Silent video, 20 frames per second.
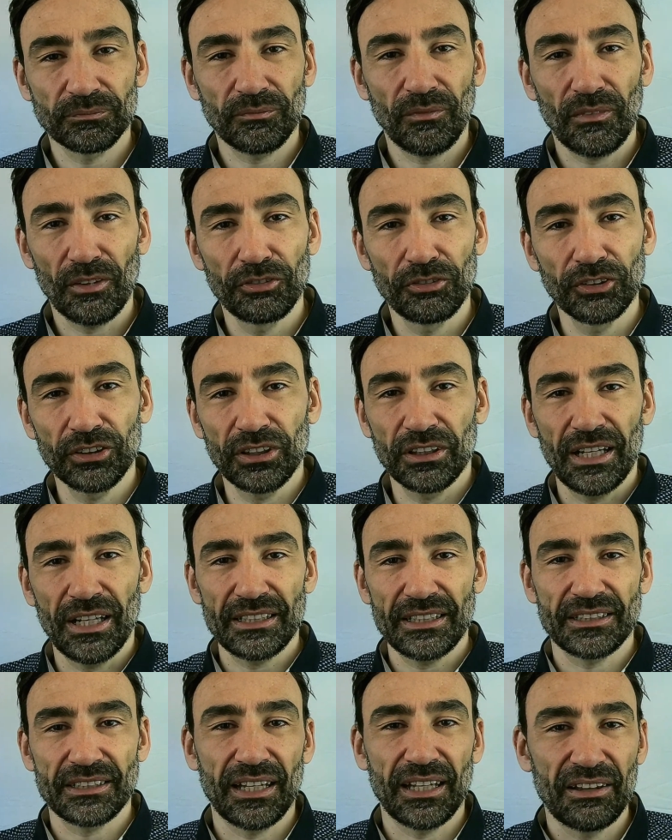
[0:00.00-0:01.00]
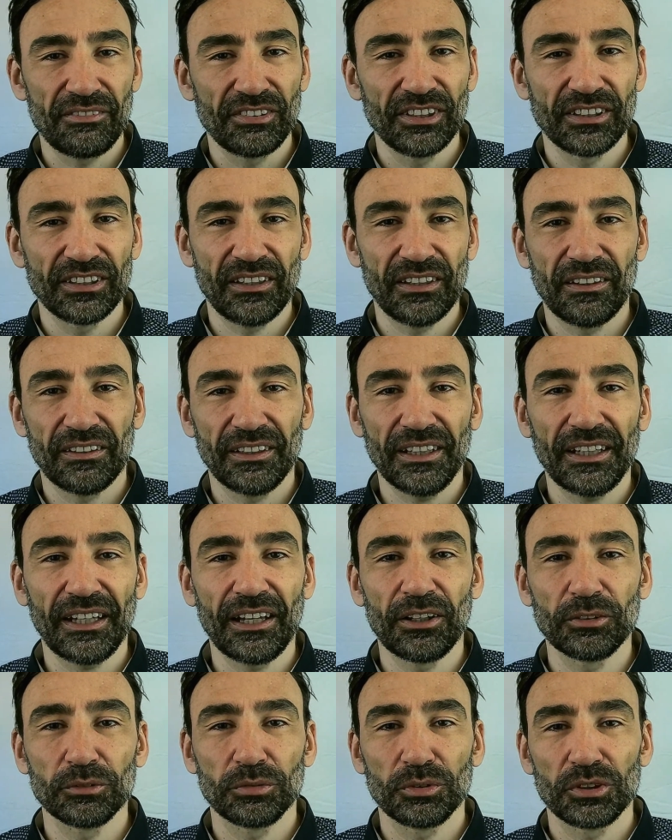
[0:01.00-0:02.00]
For the rest, they have an
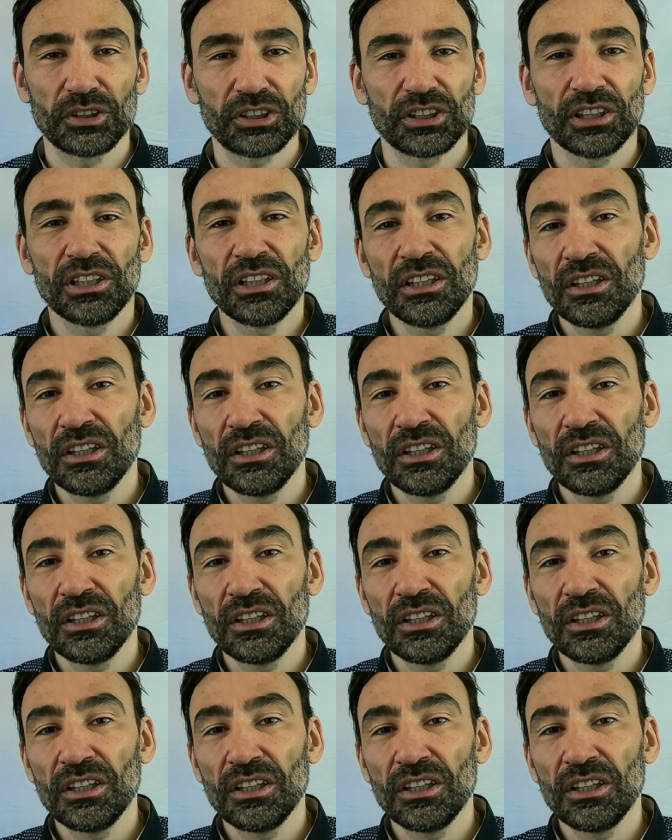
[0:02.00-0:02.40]
account which